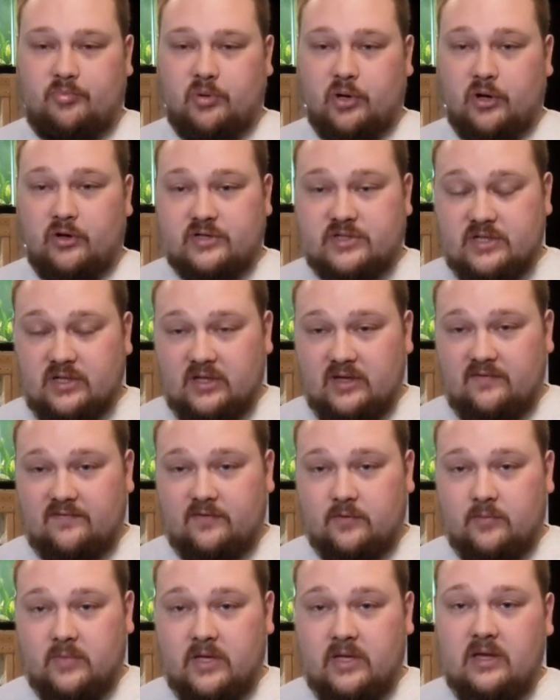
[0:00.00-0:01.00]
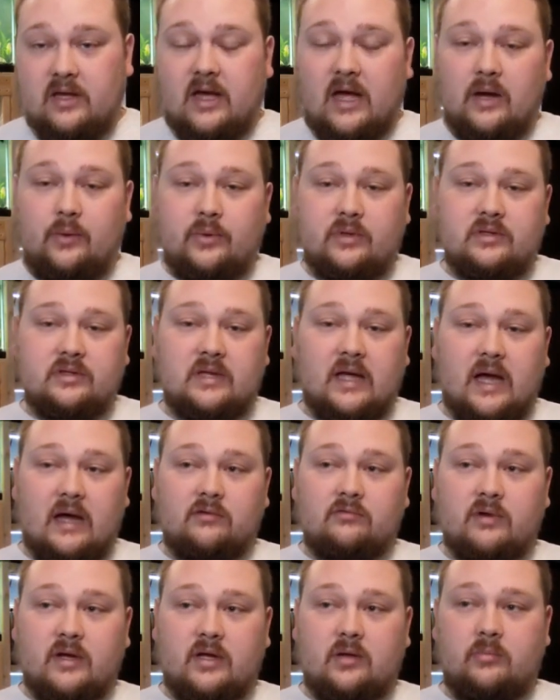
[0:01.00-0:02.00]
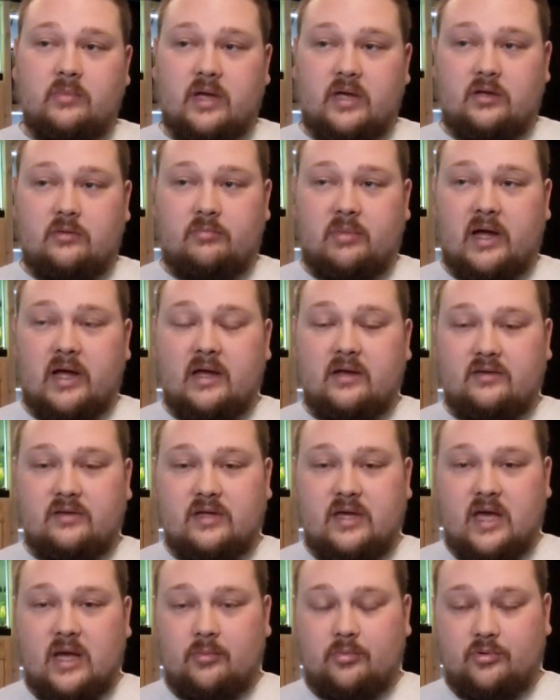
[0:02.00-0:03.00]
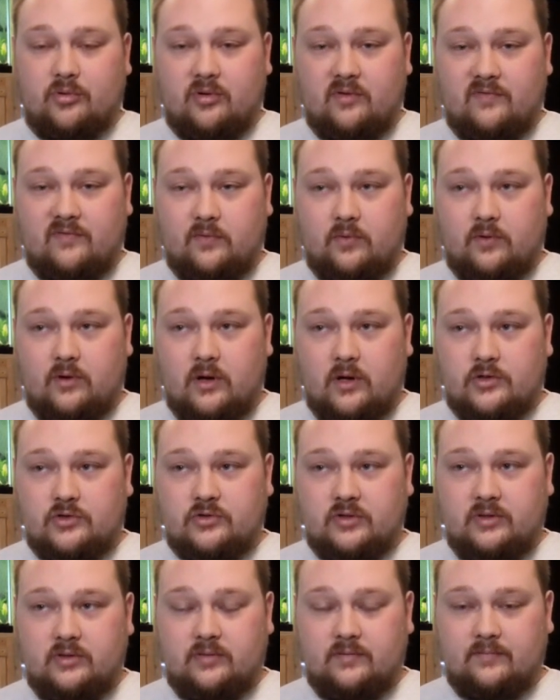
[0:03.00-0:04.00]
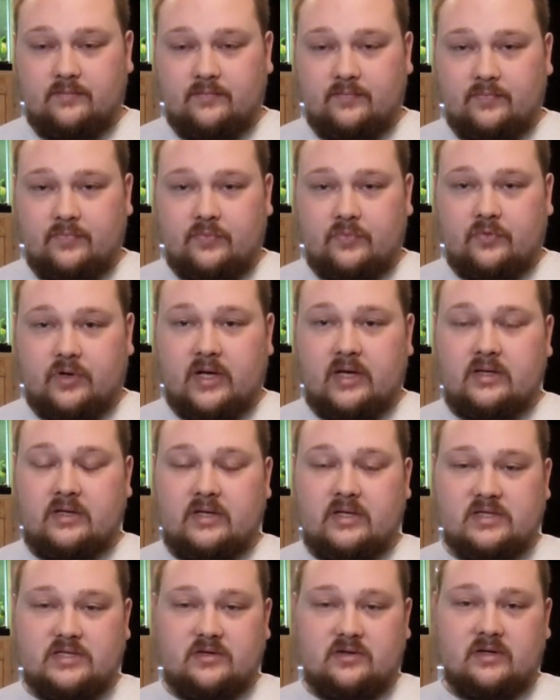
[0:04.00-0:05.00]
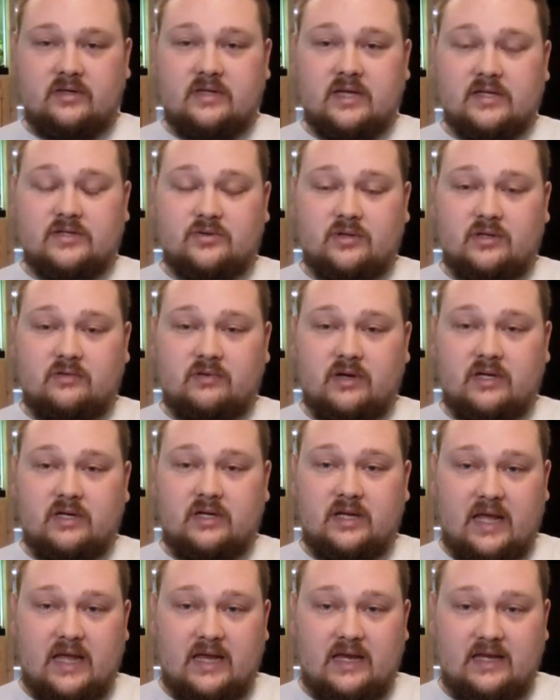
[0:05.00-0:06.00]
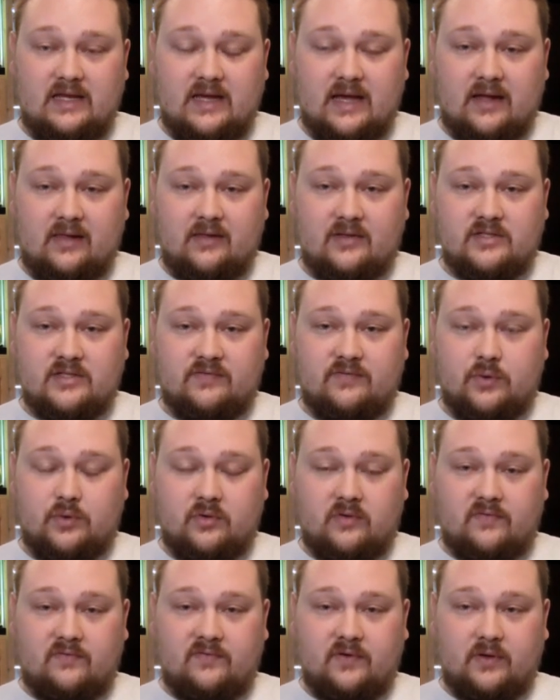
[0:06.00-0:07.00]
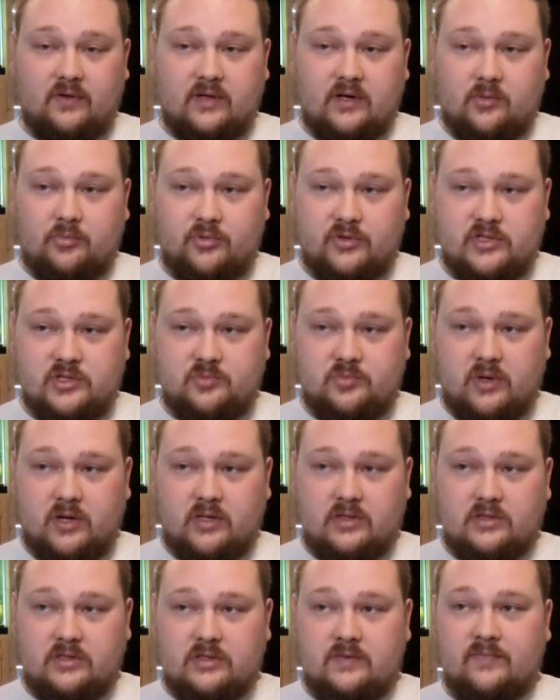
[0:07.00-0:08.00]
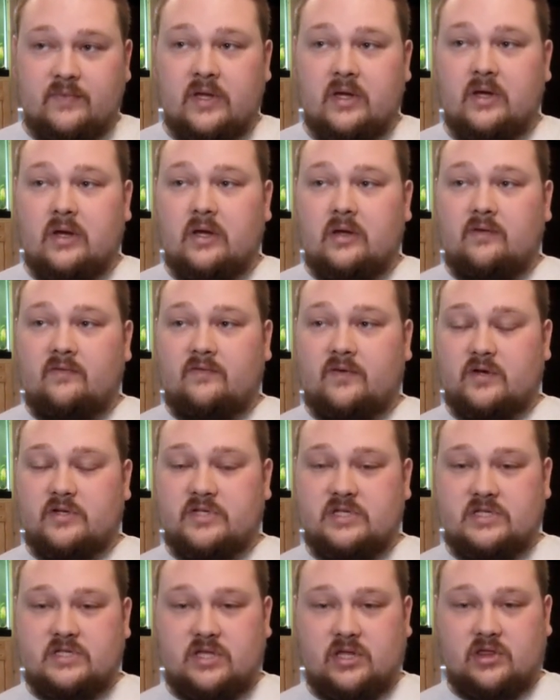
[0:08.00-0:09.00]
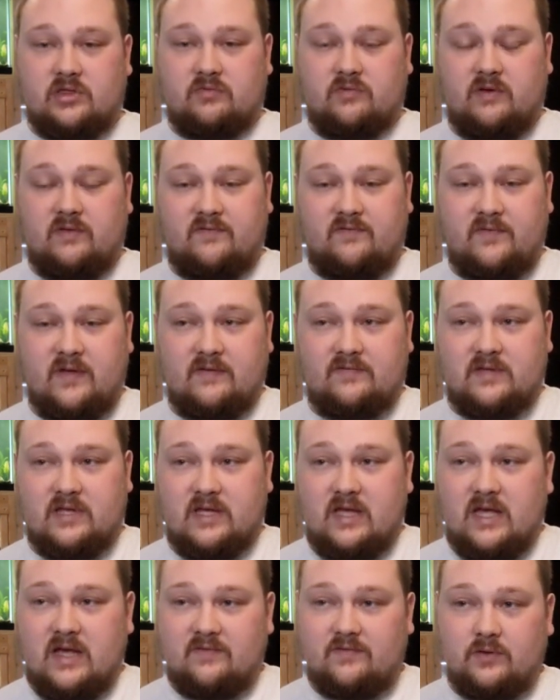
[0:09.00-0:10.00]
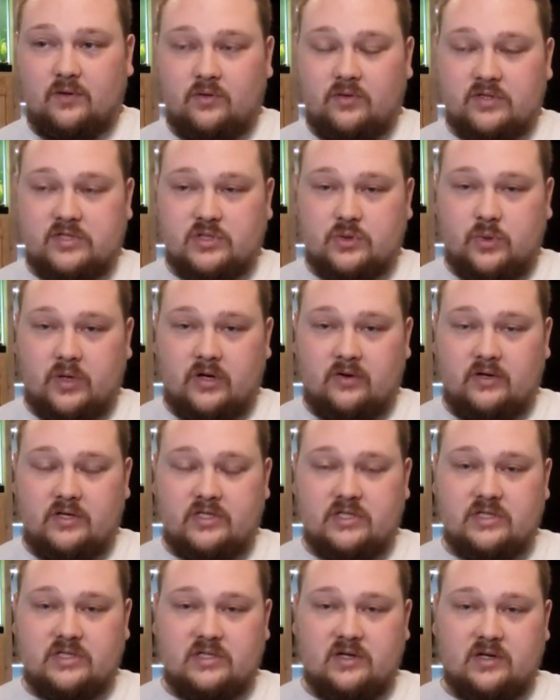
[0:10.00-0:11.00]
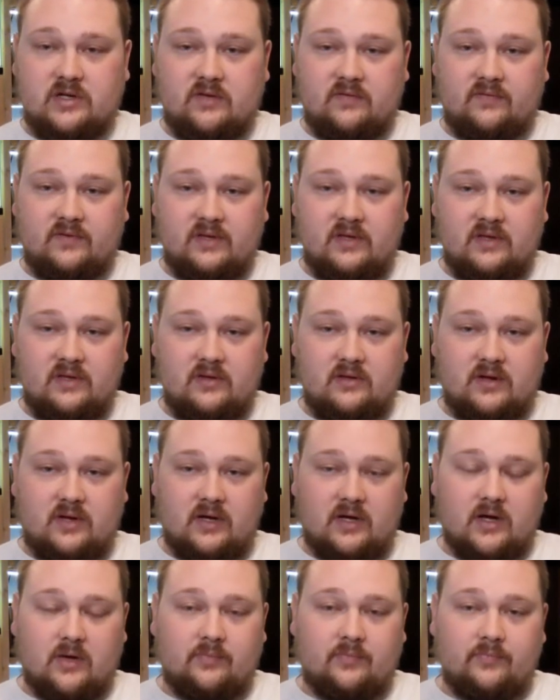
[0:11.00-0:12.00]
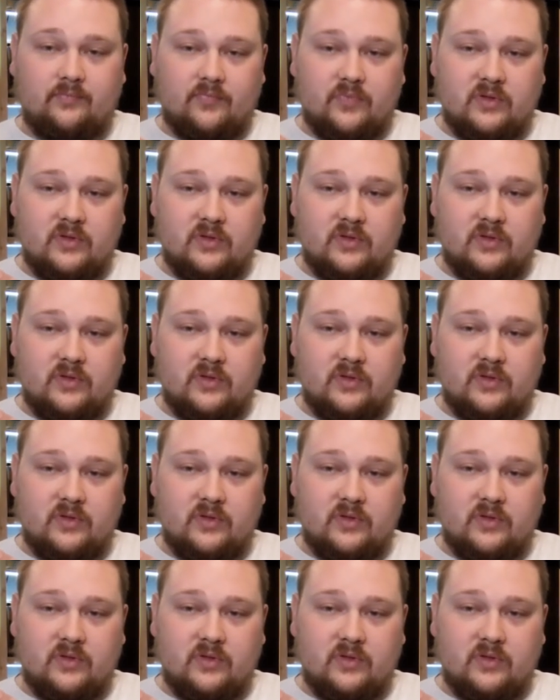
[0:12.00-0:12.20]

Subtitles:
Personally, for me, I would not recommend buying the Emperor 400, right? Considering that's only rated 80 gallons if you were to fill that up with sponge, versus the 350. Even though the square inches of